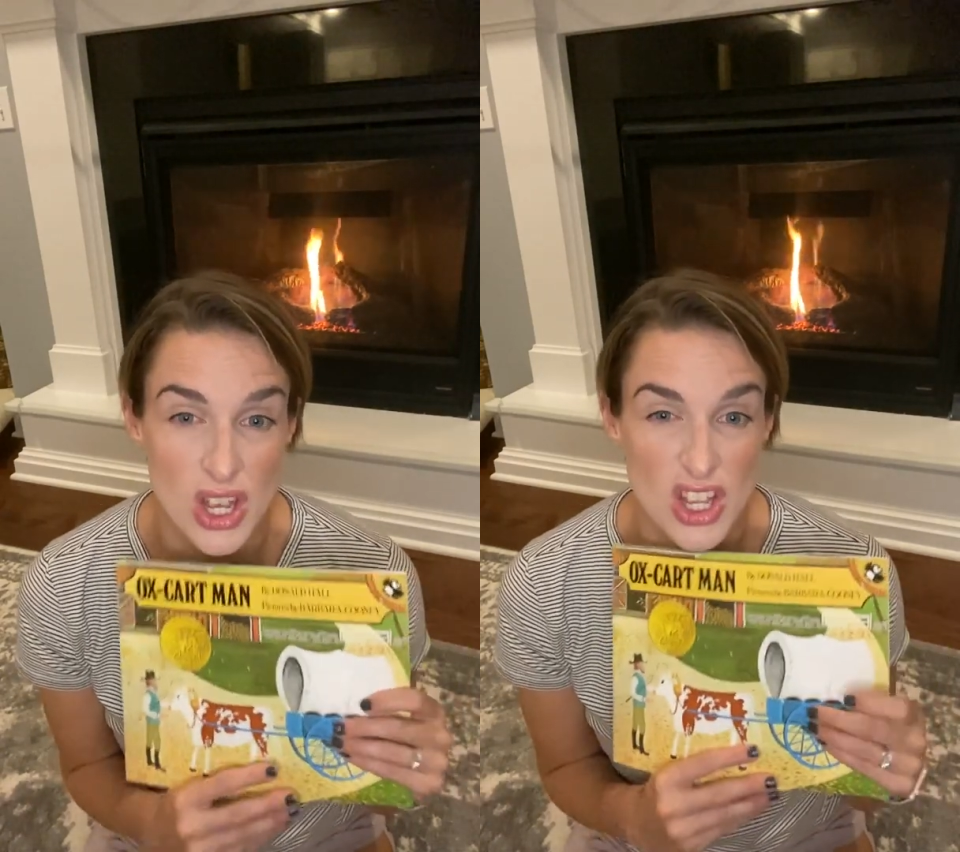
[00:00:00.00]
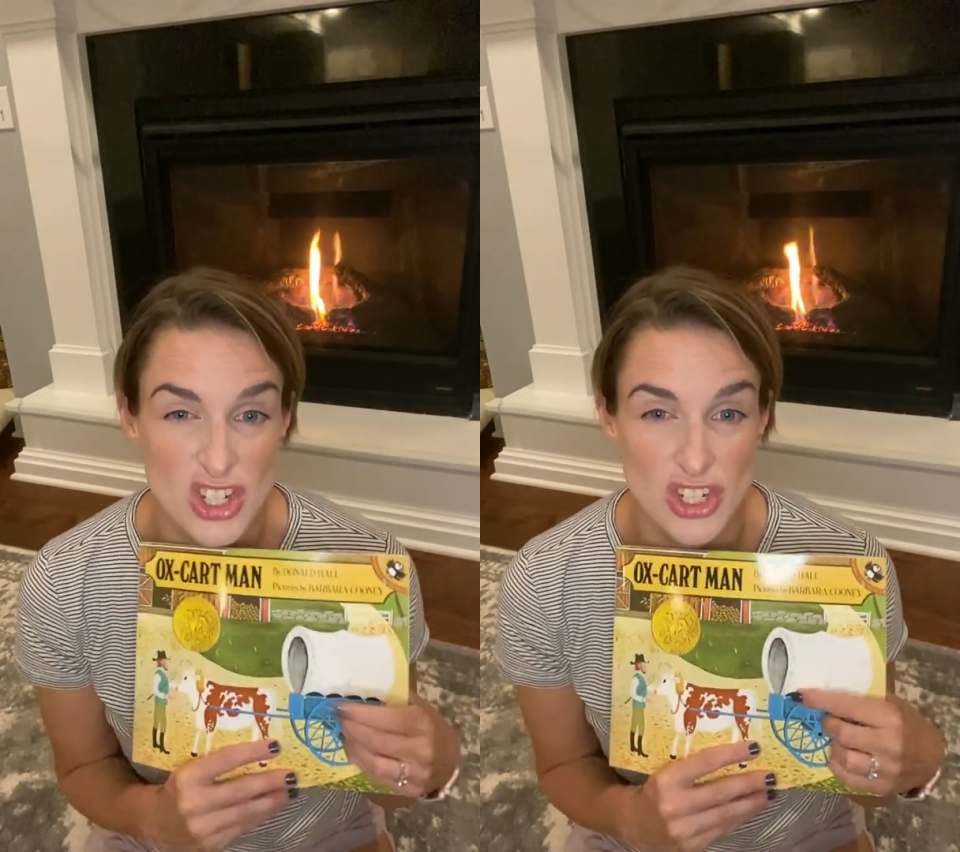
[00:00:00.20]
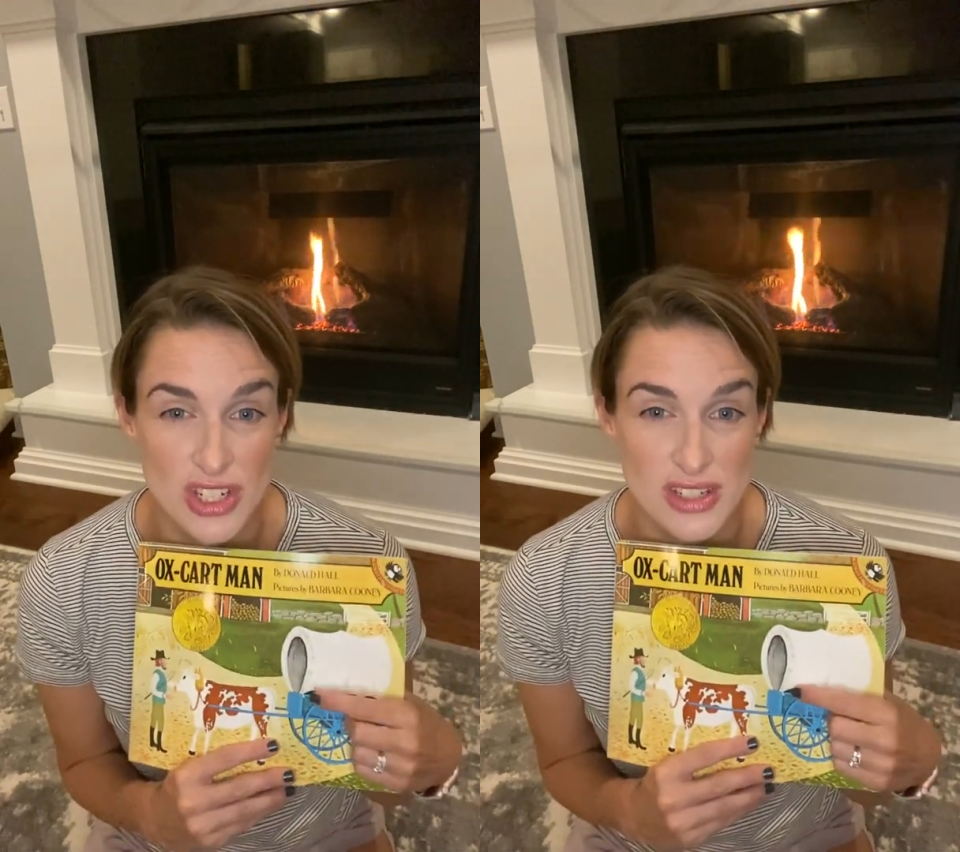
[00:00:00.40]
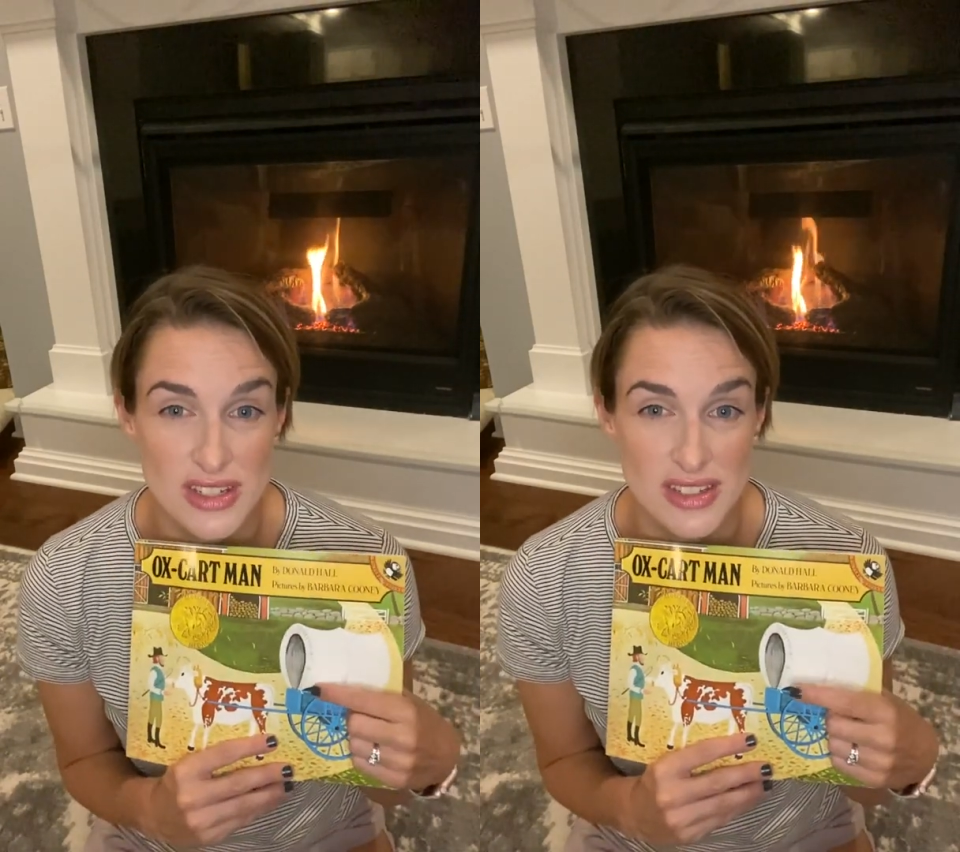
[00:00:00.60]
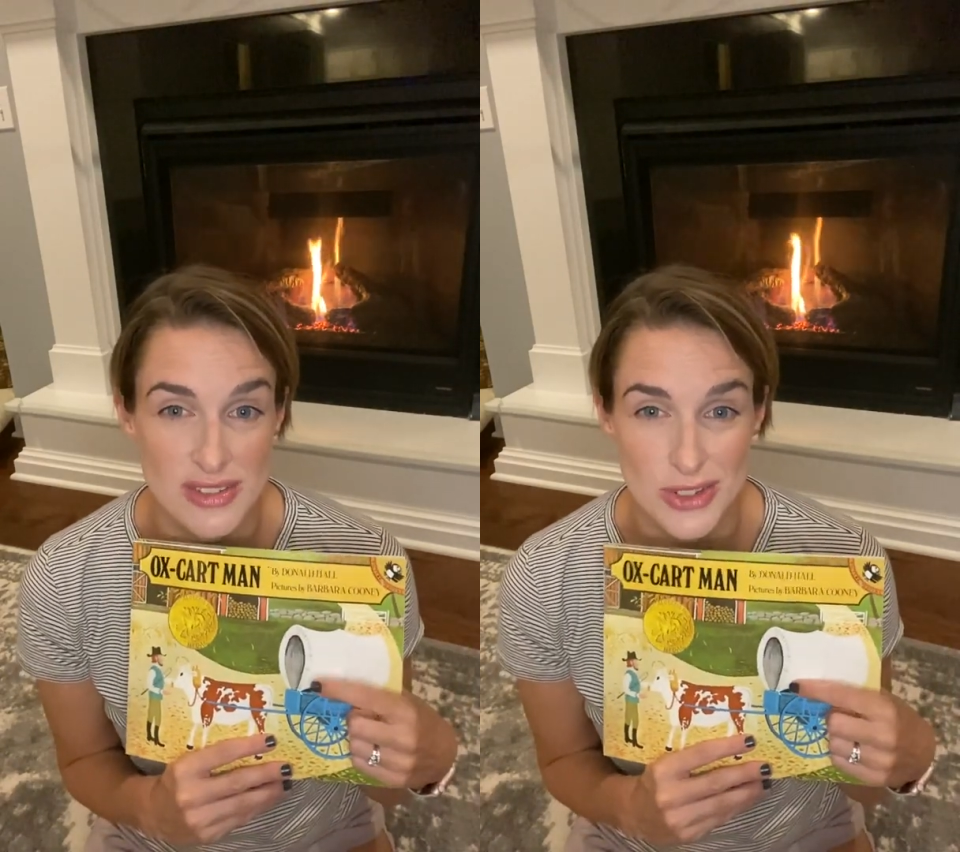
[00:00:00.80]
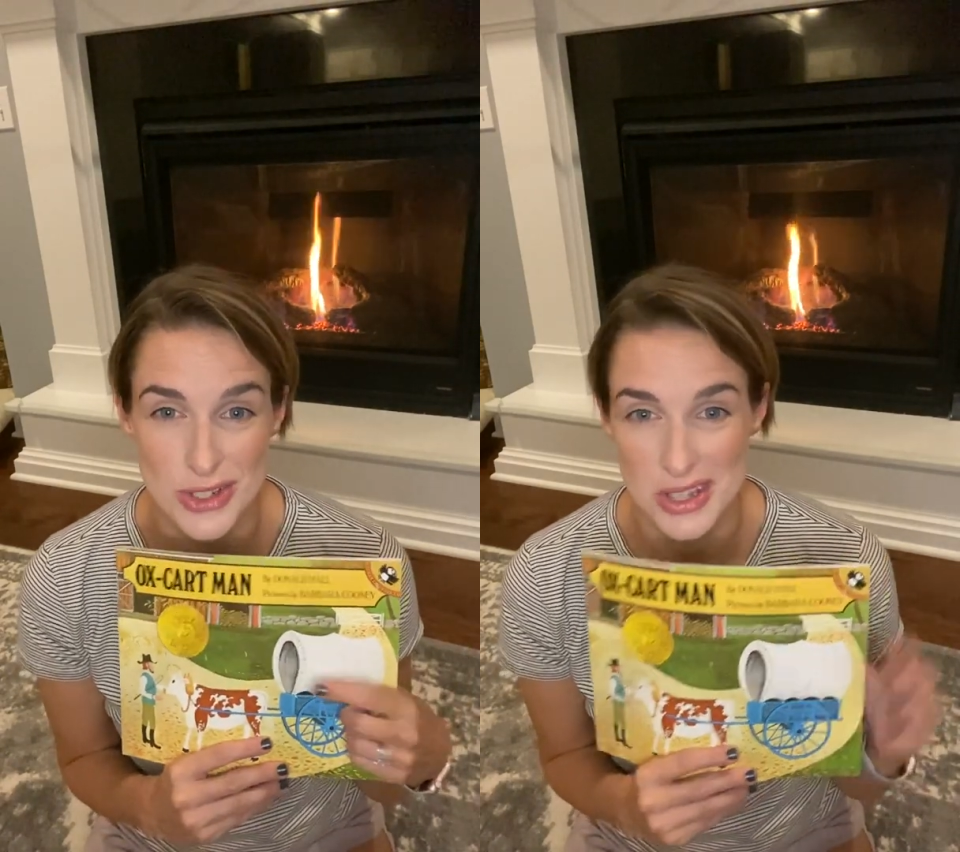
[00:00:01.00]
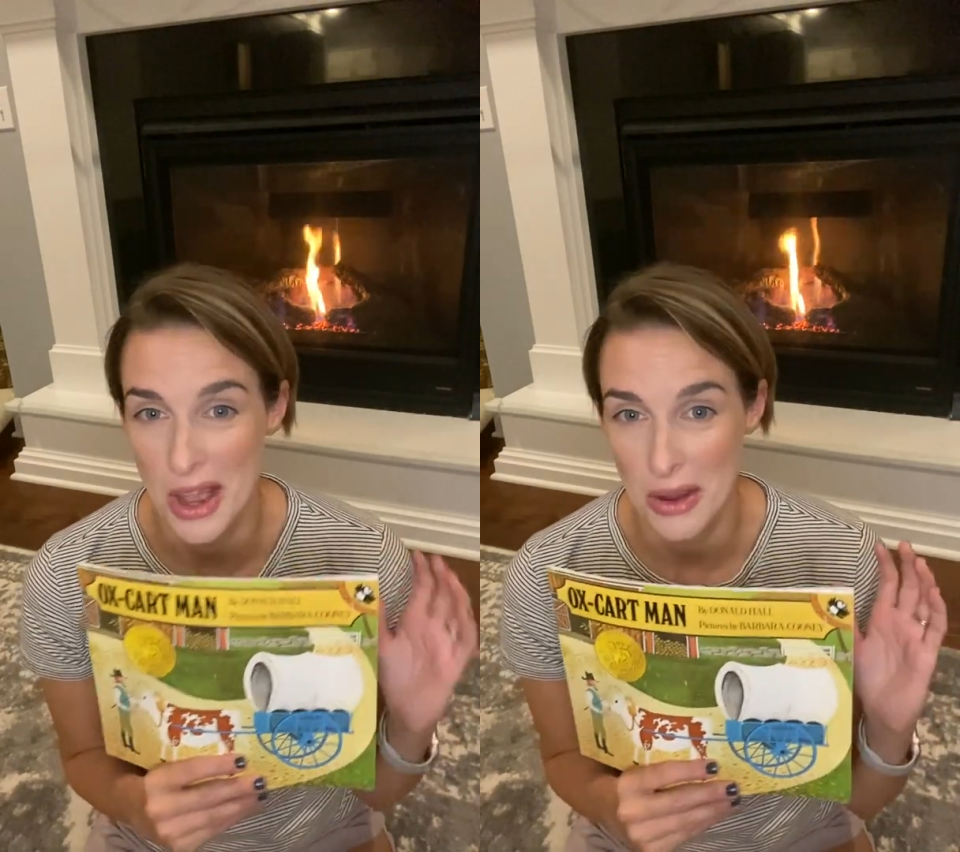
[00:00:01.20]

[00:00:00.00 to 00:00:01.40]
She's got